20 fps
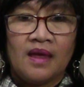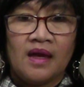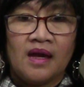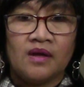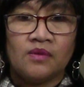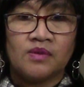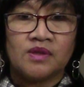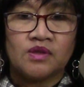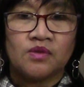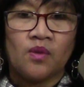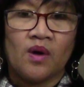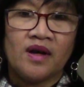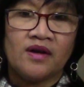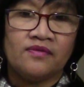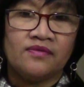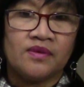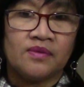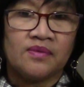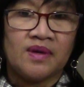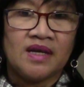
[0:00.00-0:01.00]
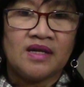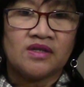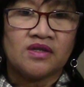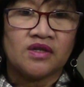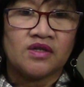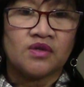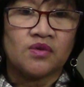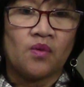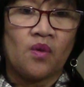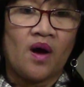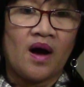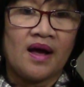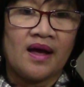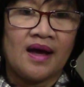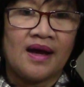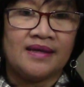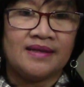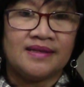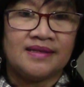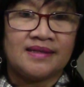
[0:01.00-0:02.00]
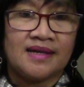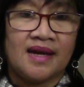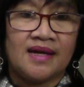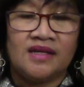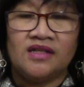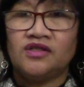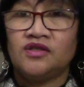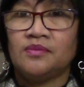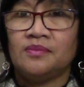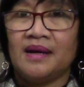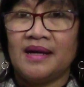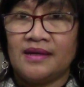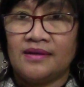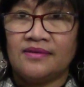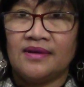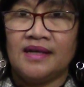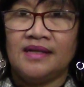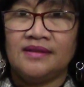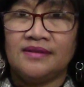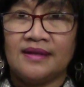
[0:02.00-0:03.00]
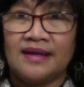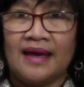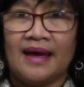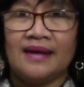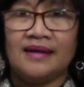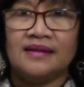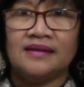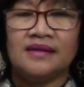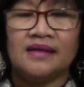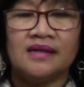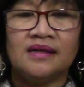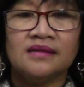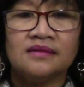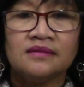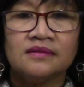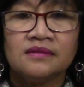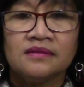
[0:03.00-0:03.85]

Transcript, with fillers: It was one of the reasons why I decided to migrate to Canada.